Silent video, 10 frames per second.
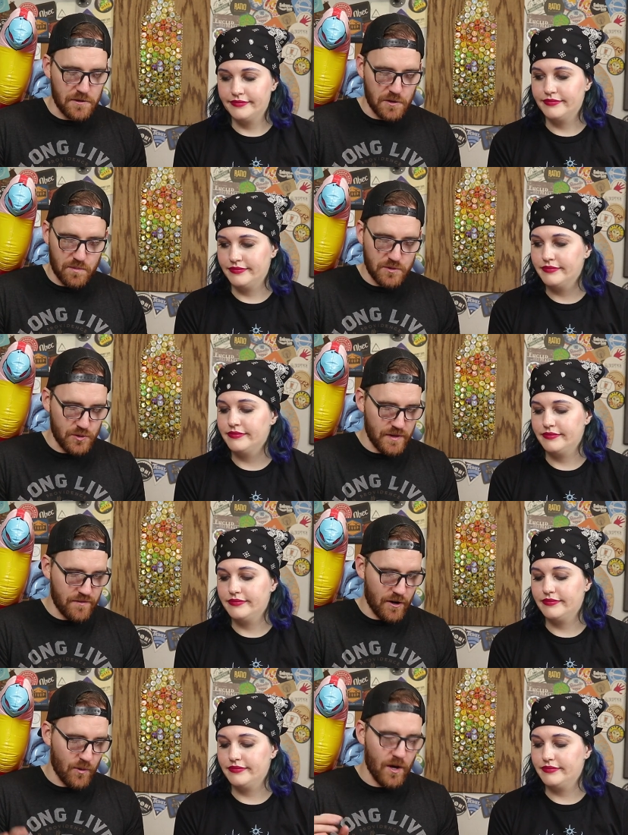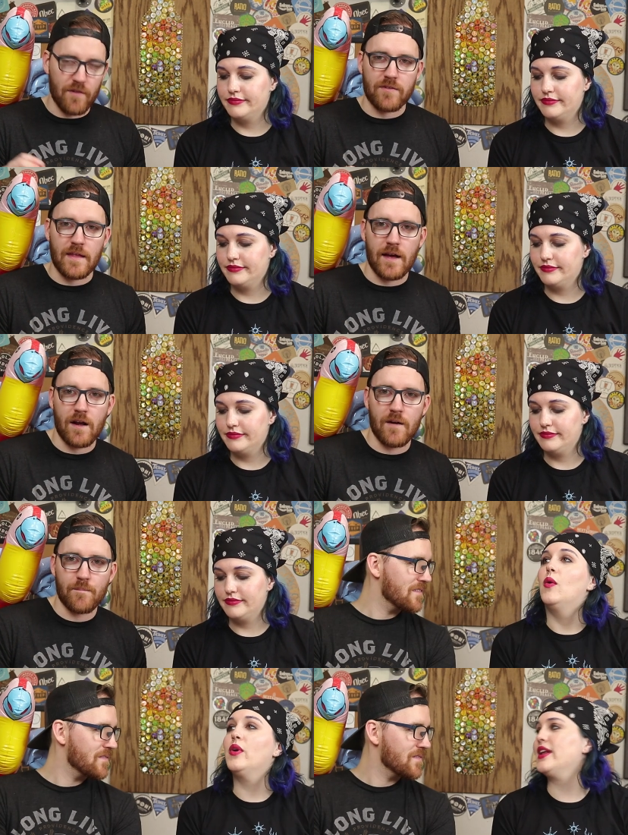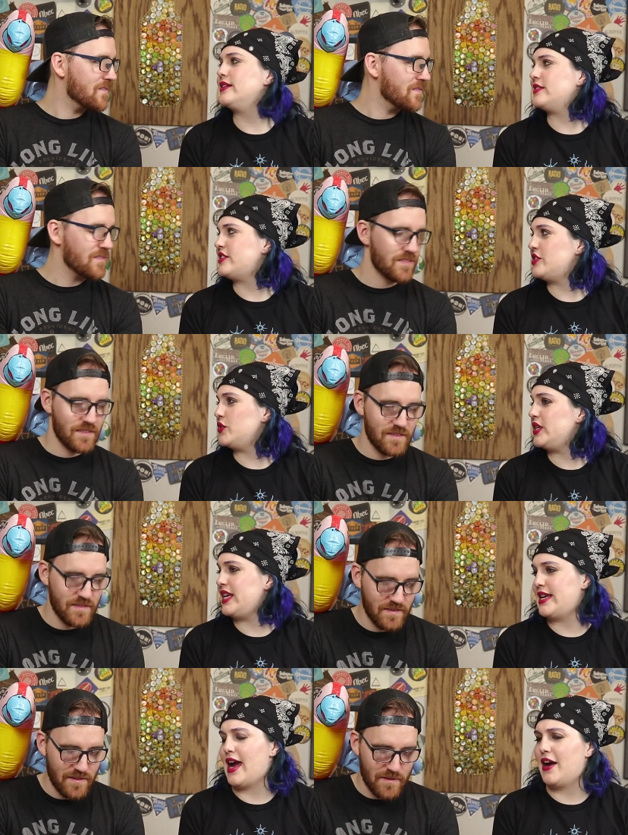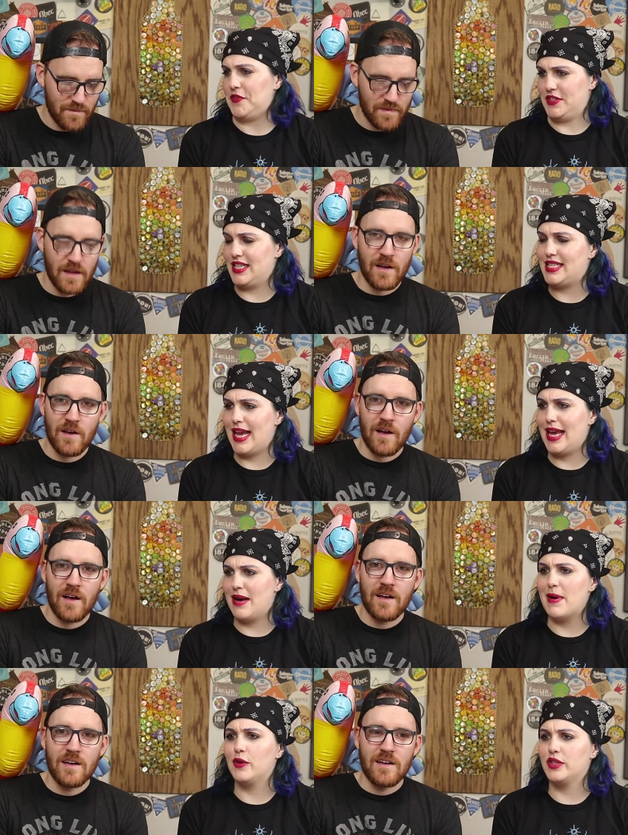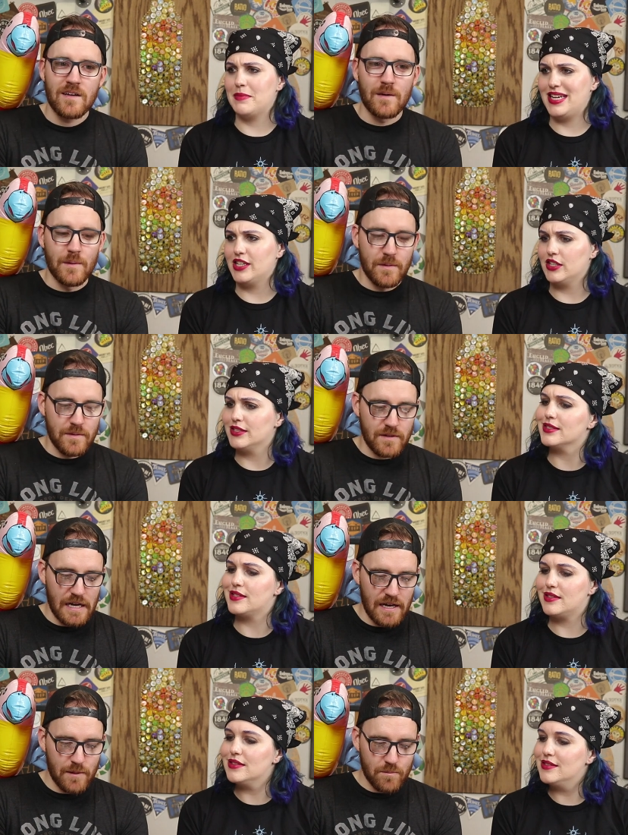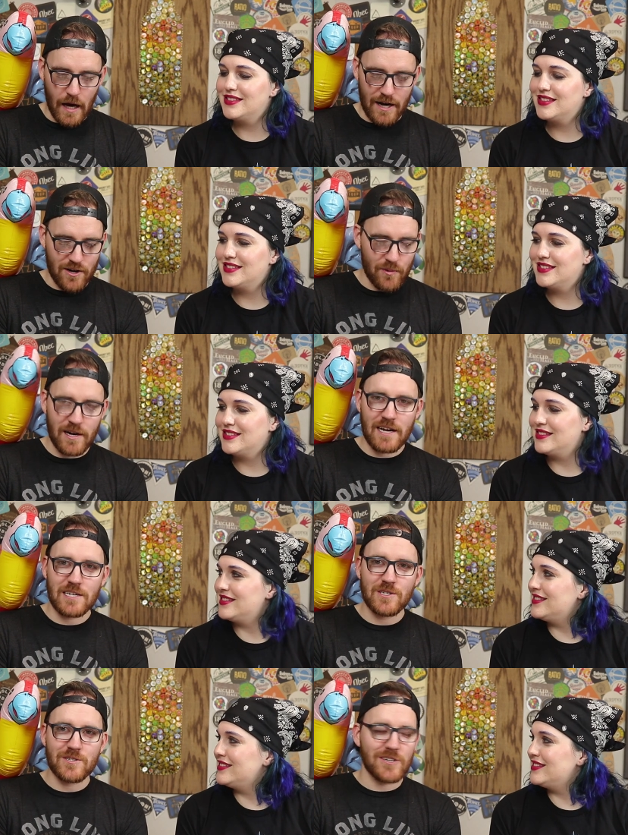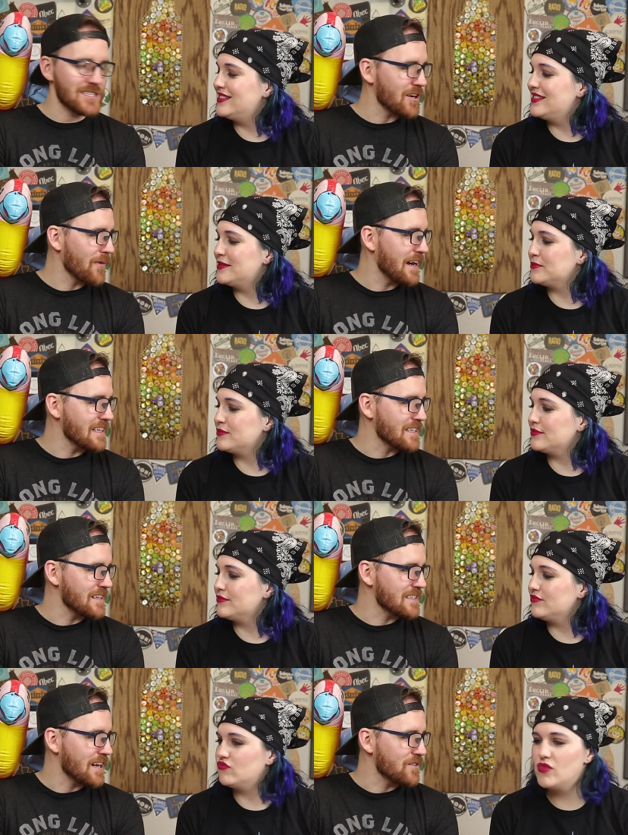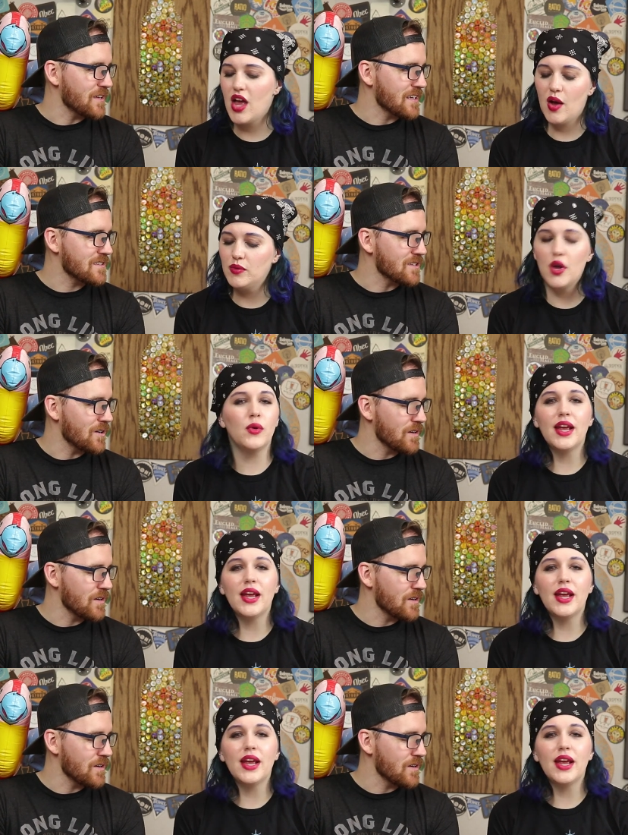Speaker 1: they're doing very well for that.
Speaker 2: What else do ye have to say about the
Speaker 1: beers? I don't know. We're not going to do traditional ratings on this. I don't no, think. No, so. no